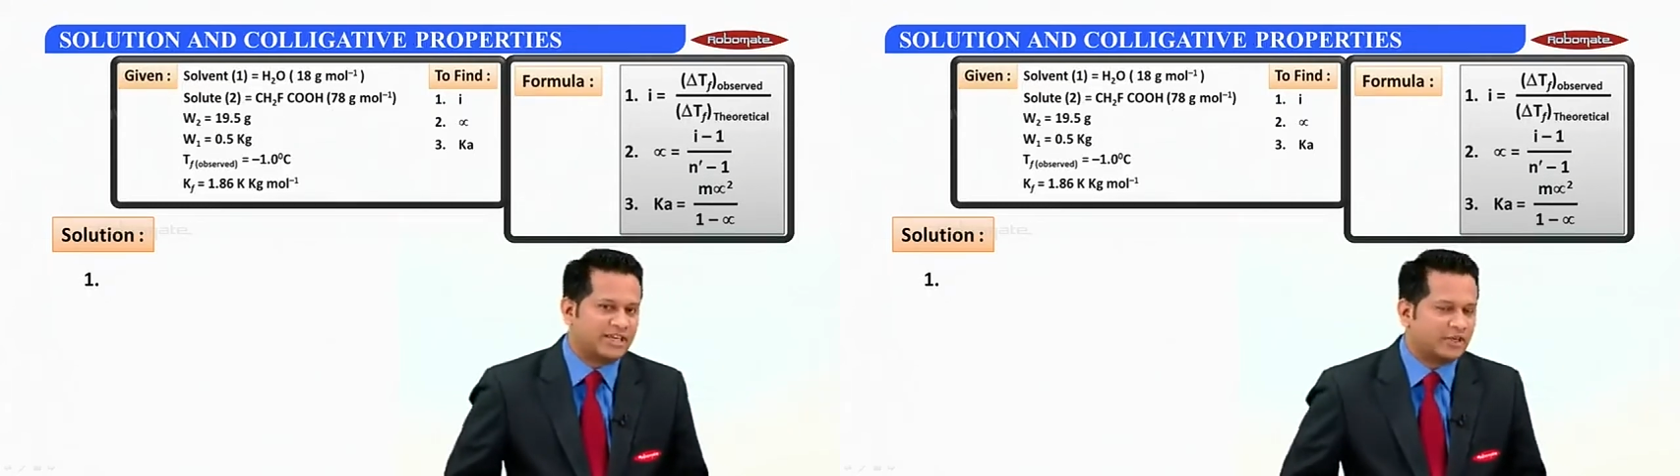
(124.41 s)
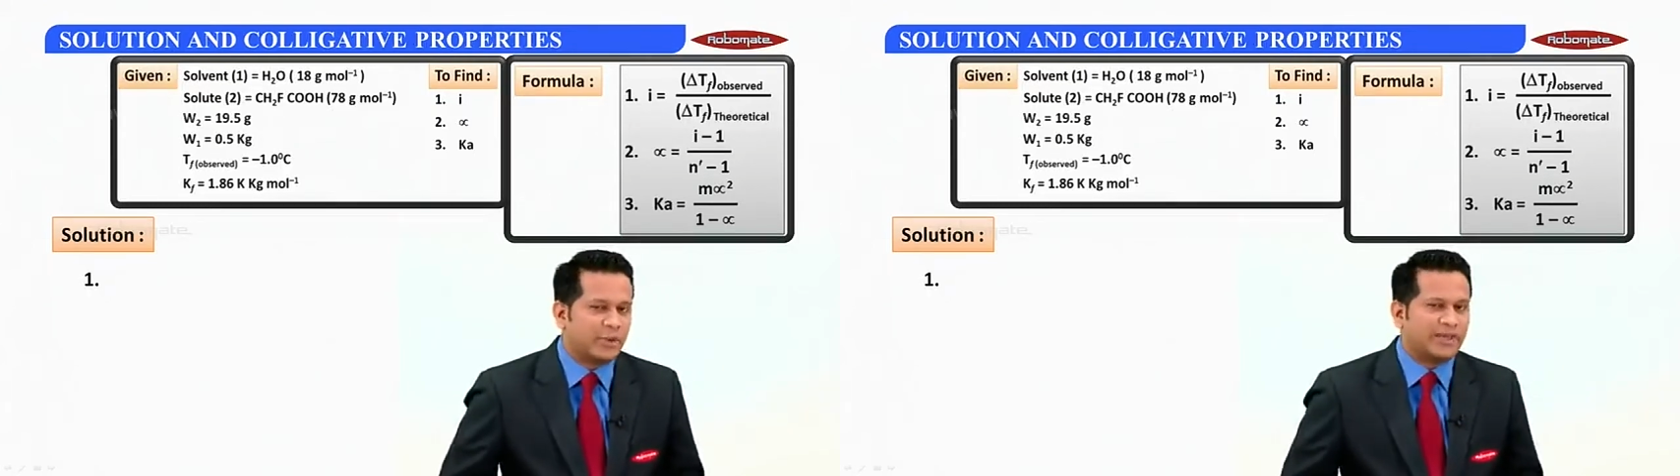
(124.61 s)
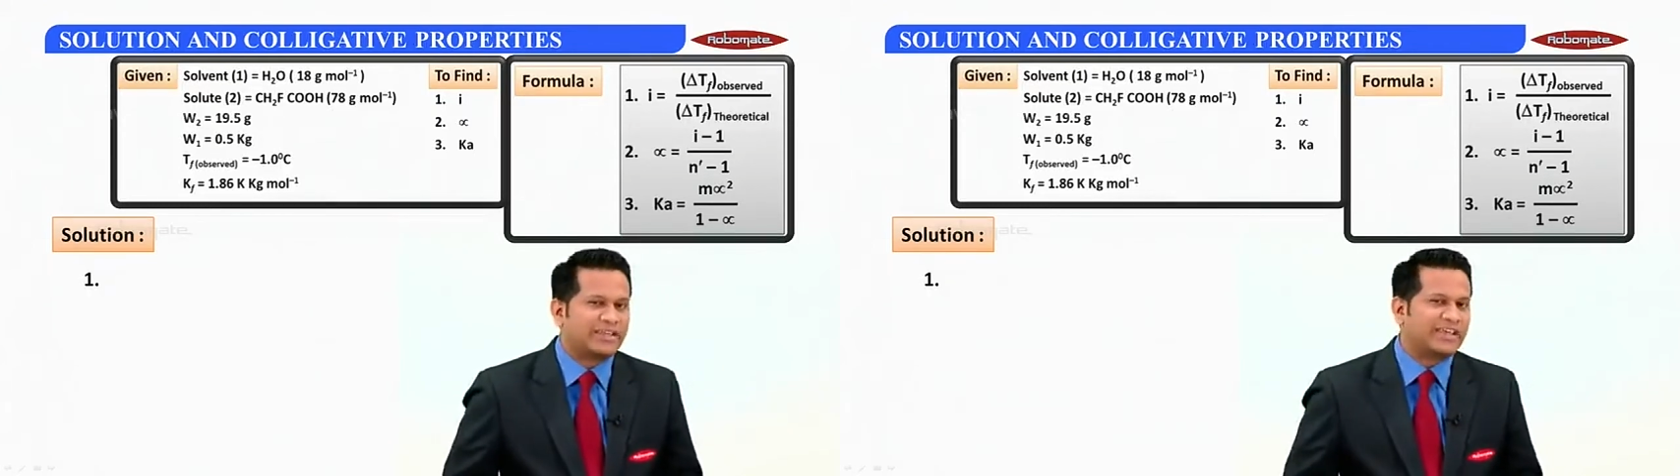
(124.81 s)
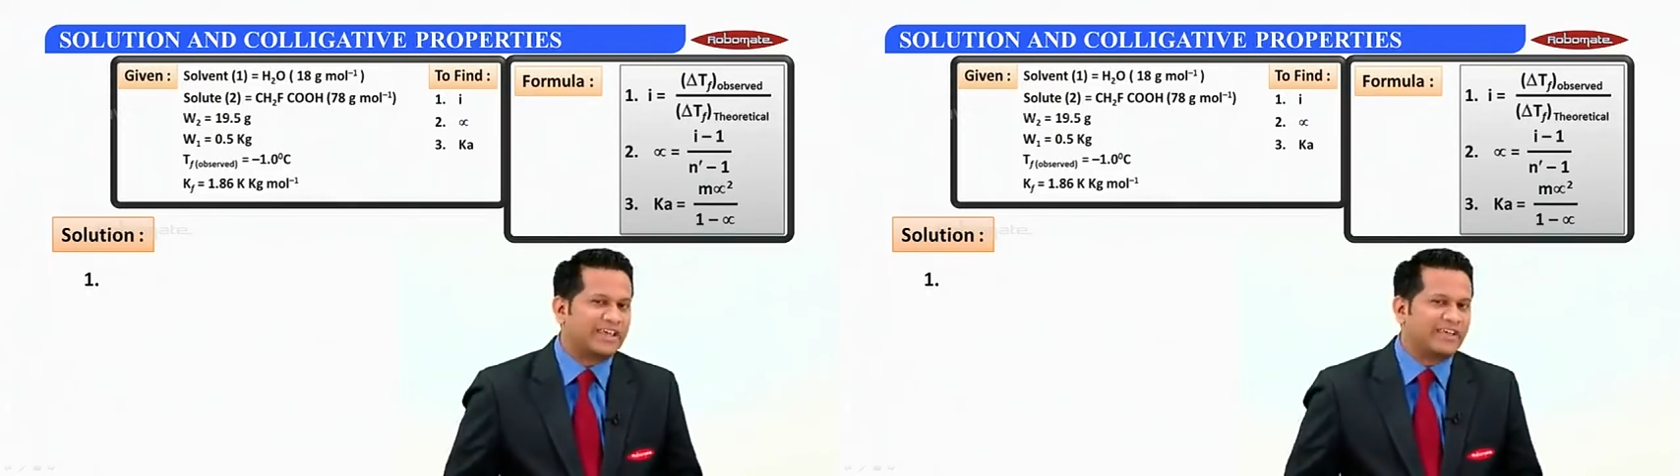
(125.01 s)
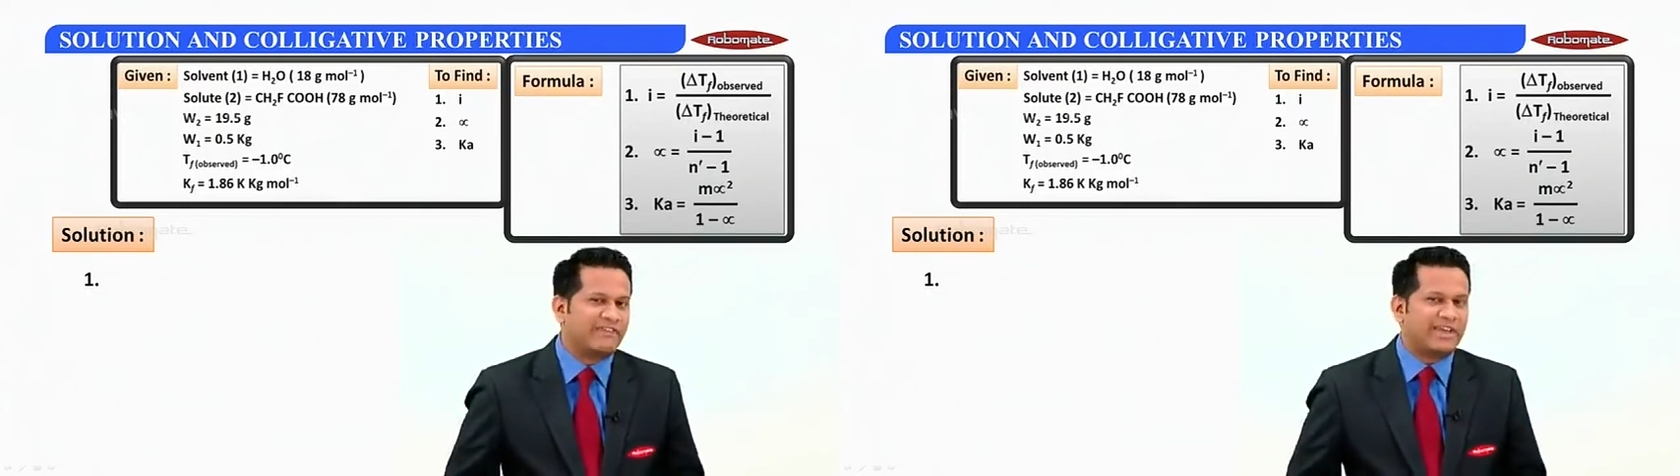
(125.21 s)
I require
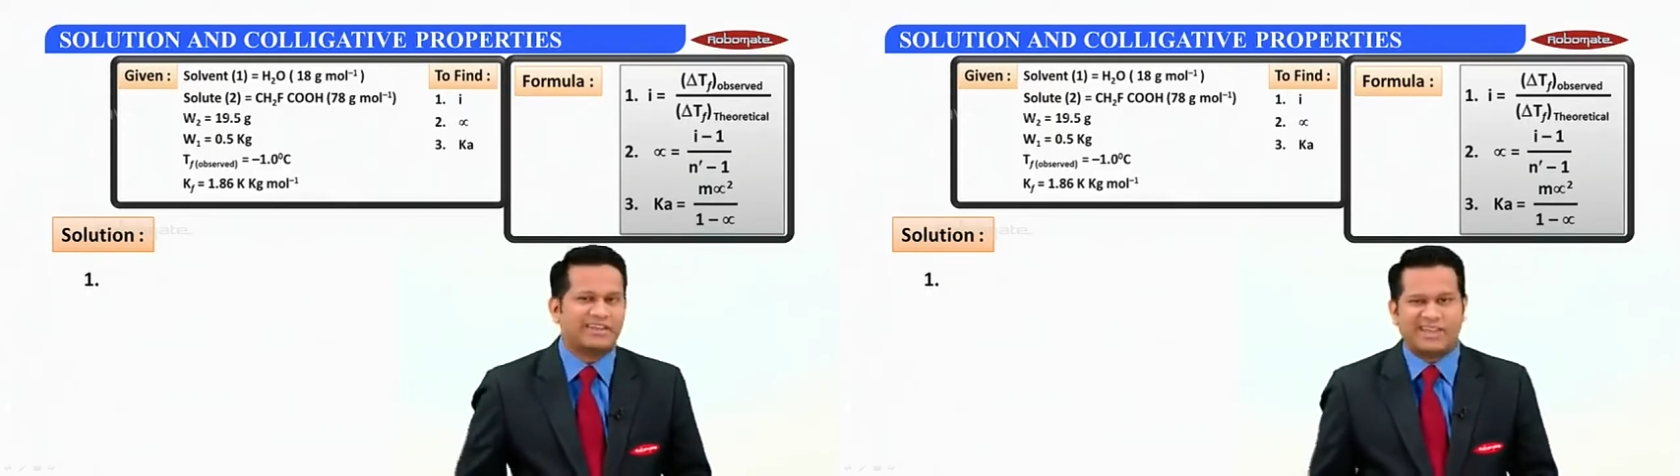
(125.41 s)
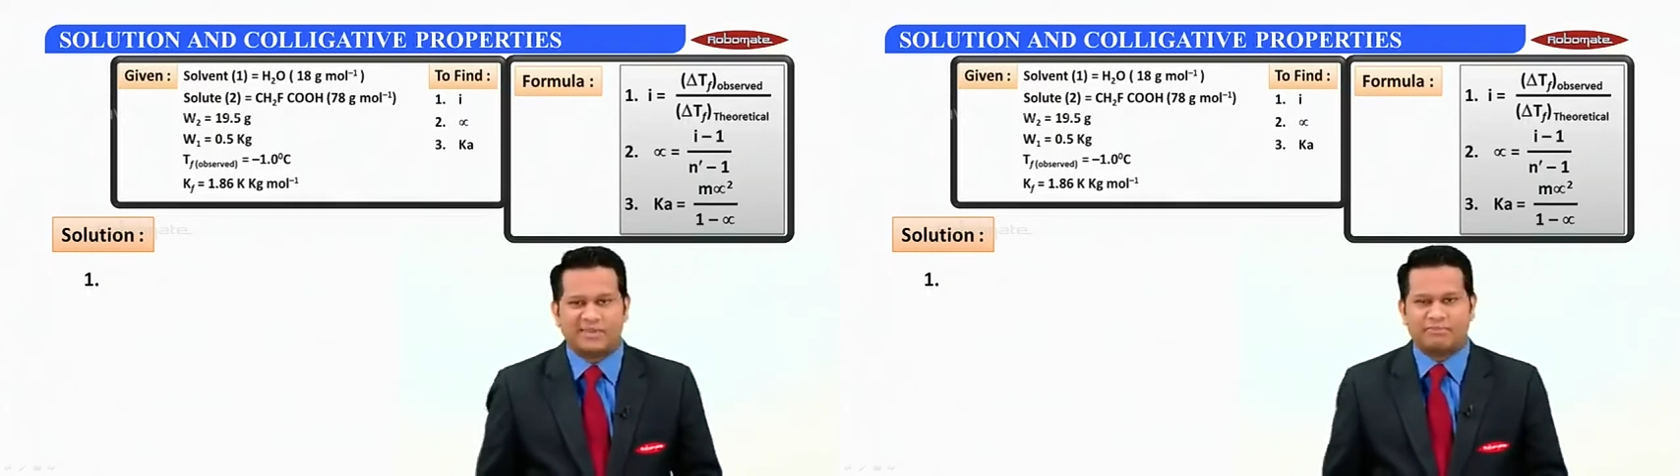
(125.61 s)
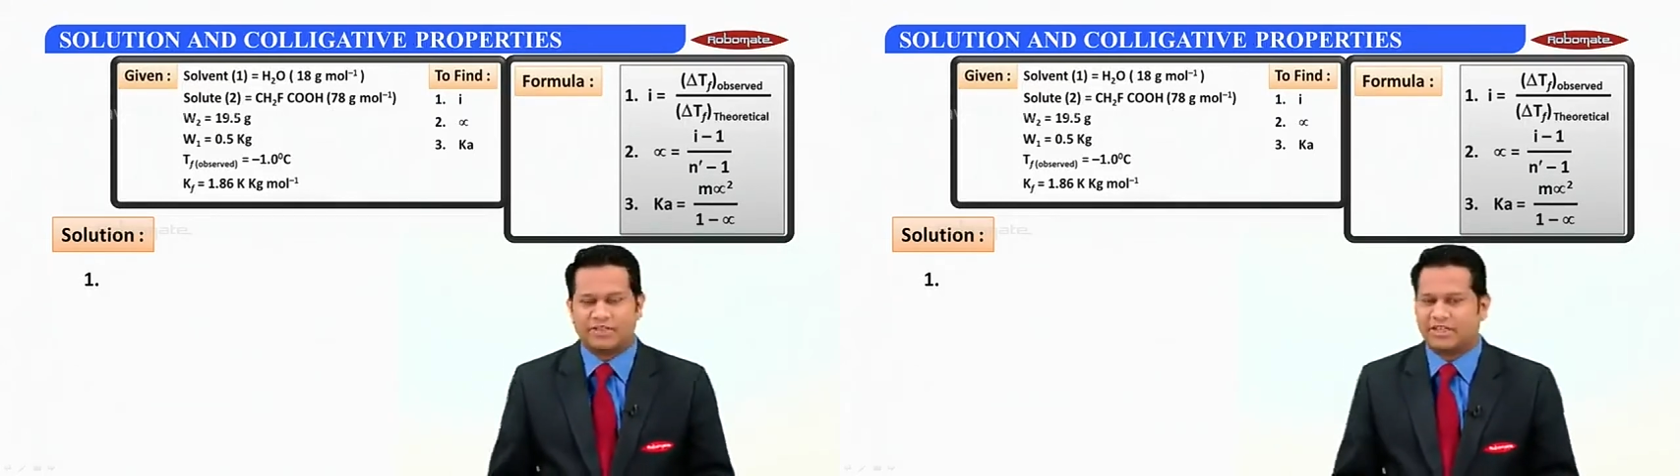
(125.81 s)
Kf and m.